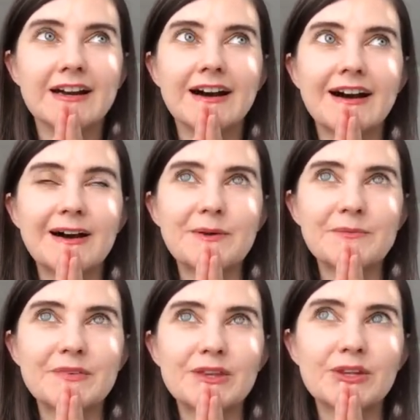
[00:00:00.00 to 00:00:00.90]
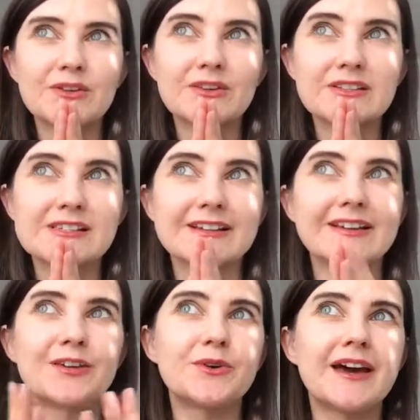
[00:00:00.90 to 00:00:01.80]
it's
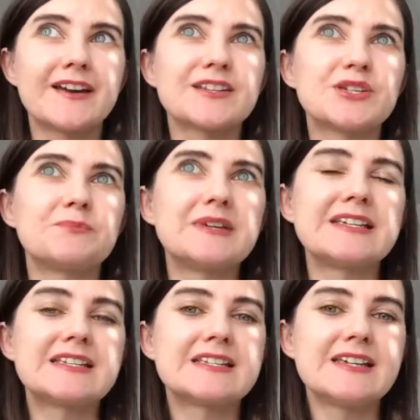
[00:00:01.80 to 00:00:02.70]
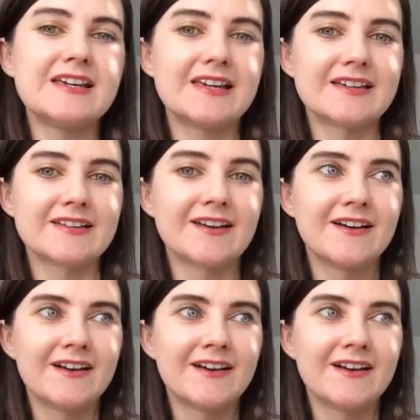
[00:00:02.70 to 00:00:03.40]
like you getting to be seen